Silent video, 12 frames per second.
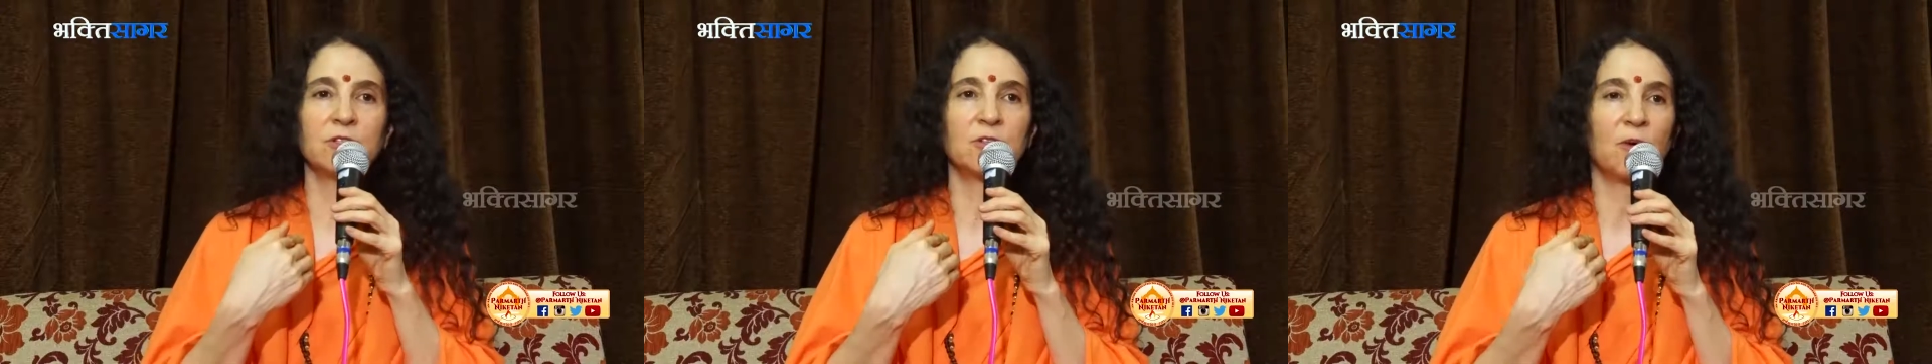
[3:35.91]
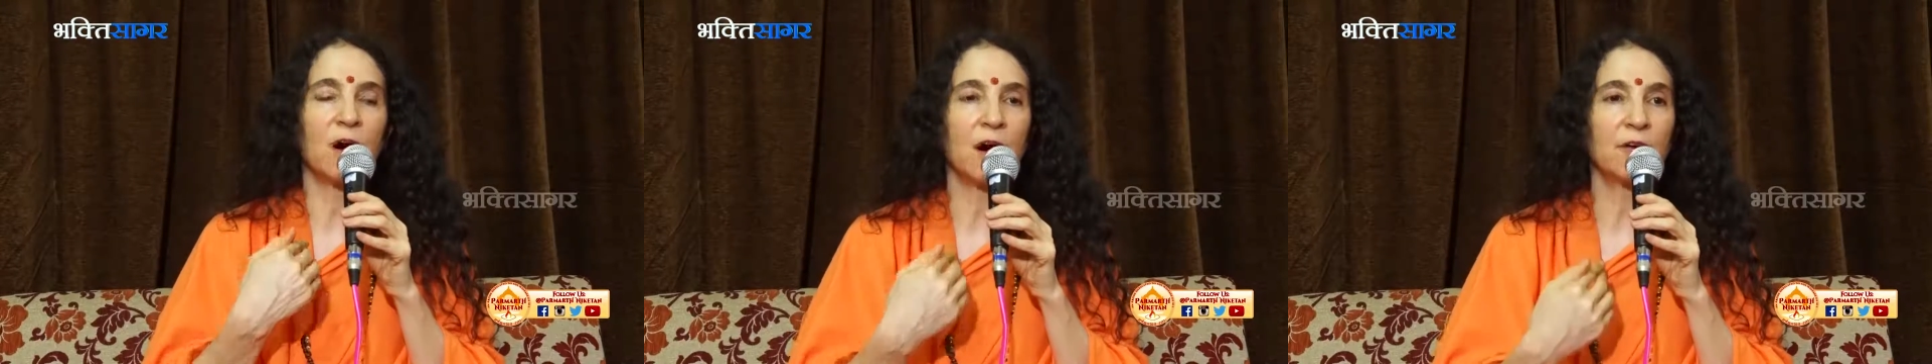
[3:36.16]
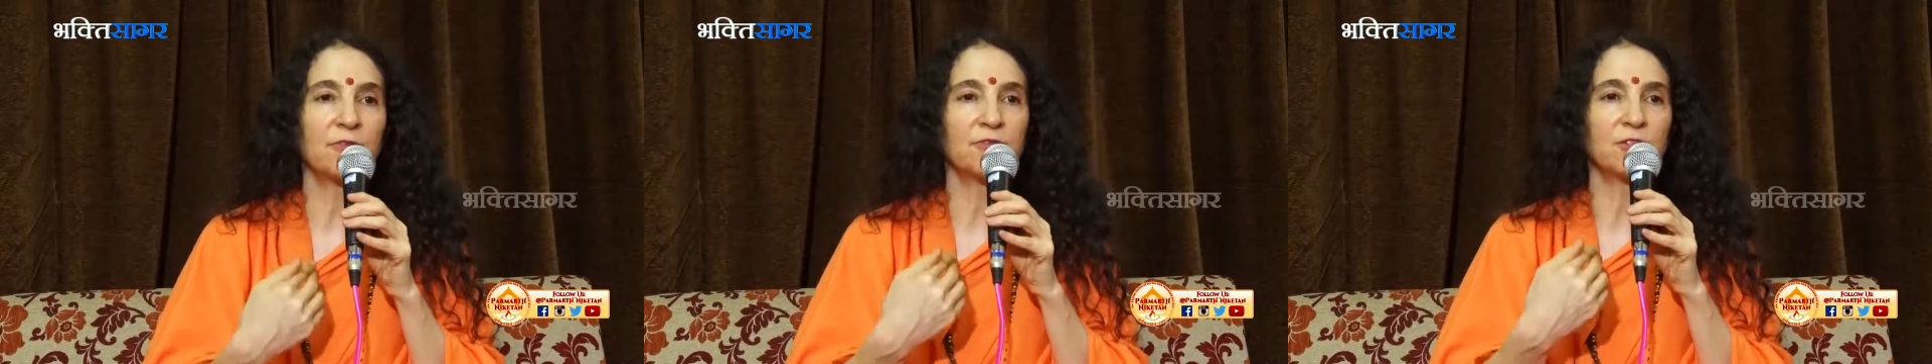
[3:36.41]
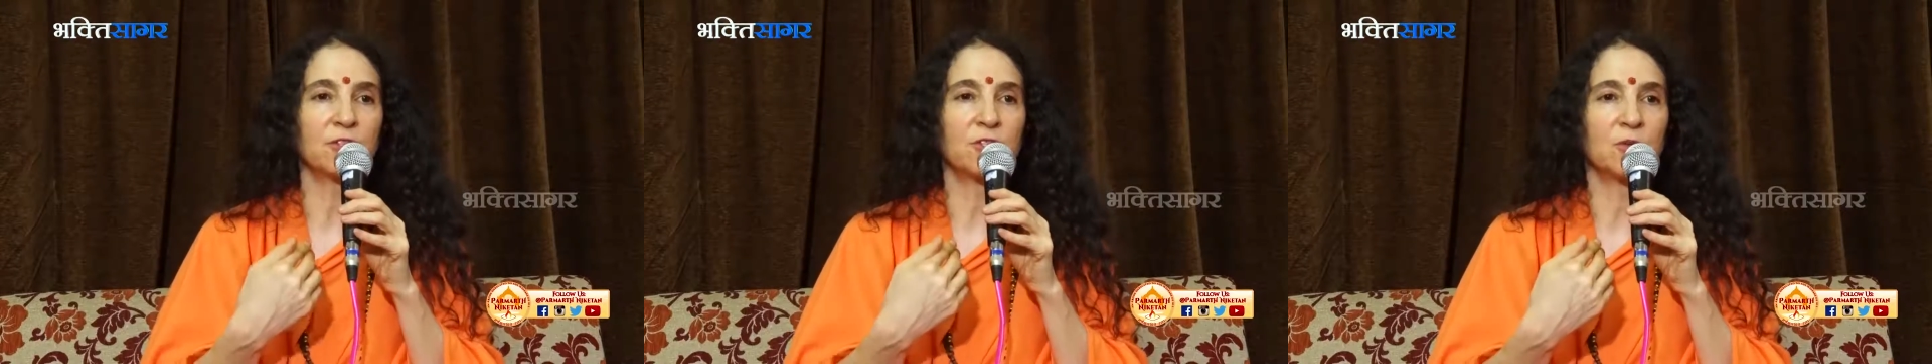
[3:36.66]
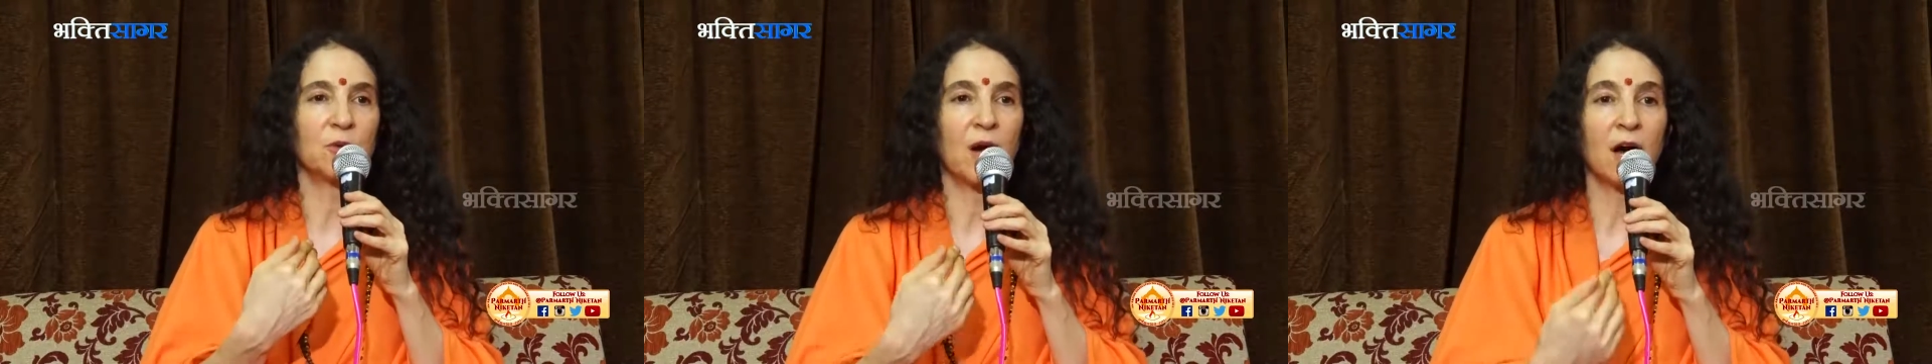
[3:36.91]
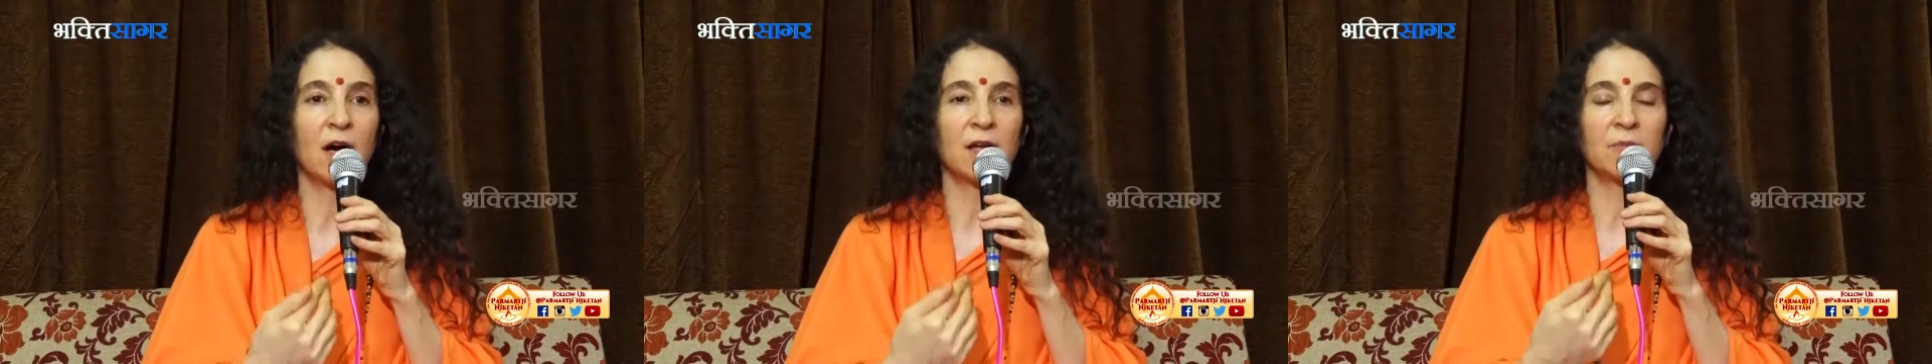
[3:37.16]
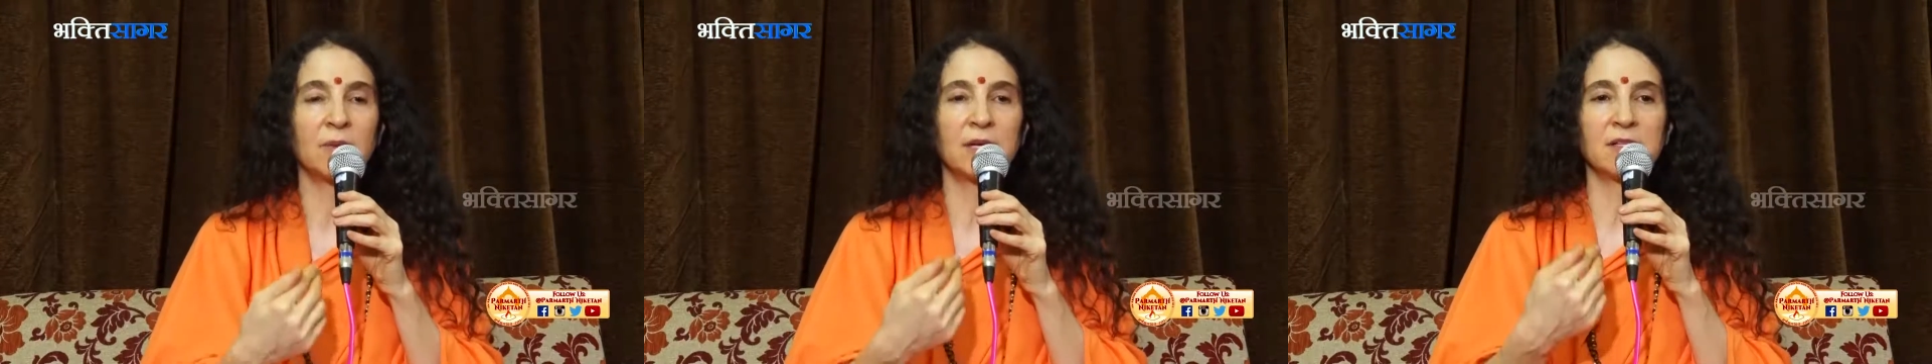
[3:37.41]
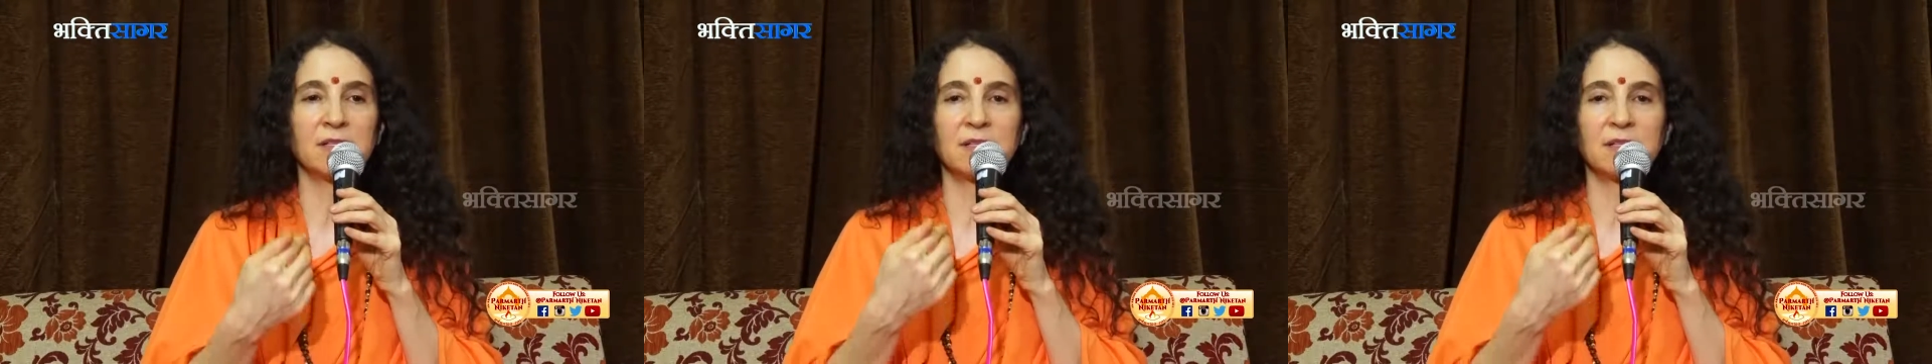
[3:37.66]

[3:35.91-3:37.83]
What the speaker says: to offer to God because